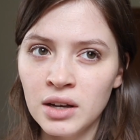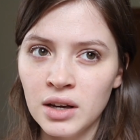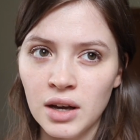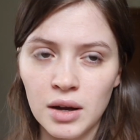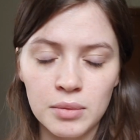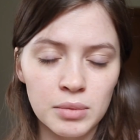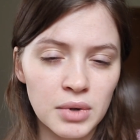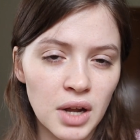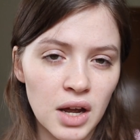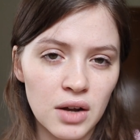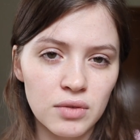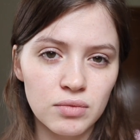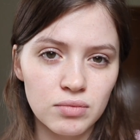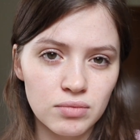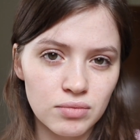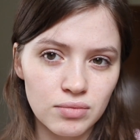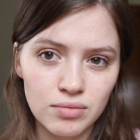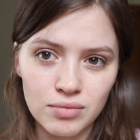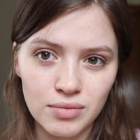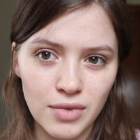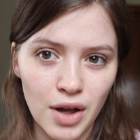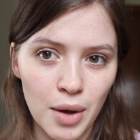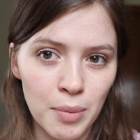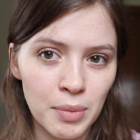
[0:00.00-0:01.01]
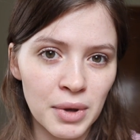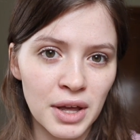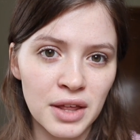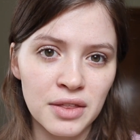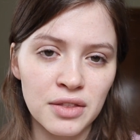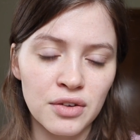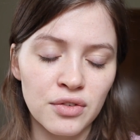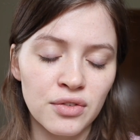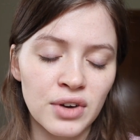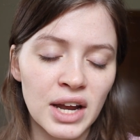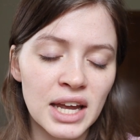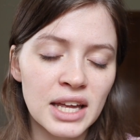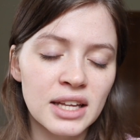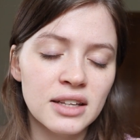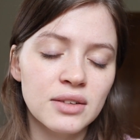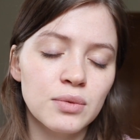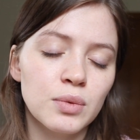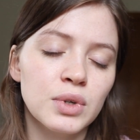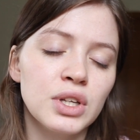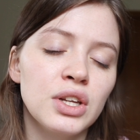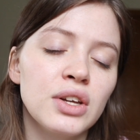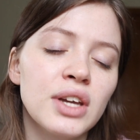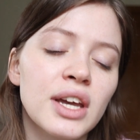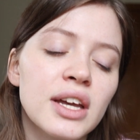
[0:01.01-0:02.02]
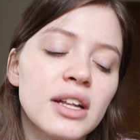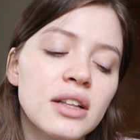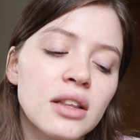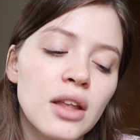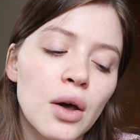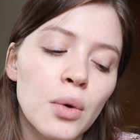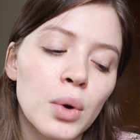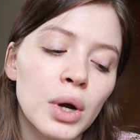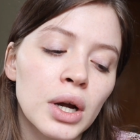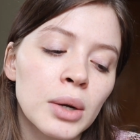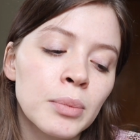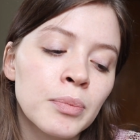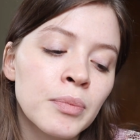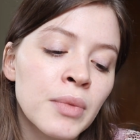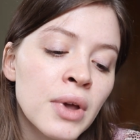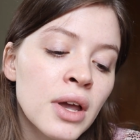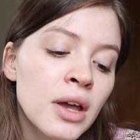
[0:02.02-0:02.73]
I'm not upping the rate when you get lower.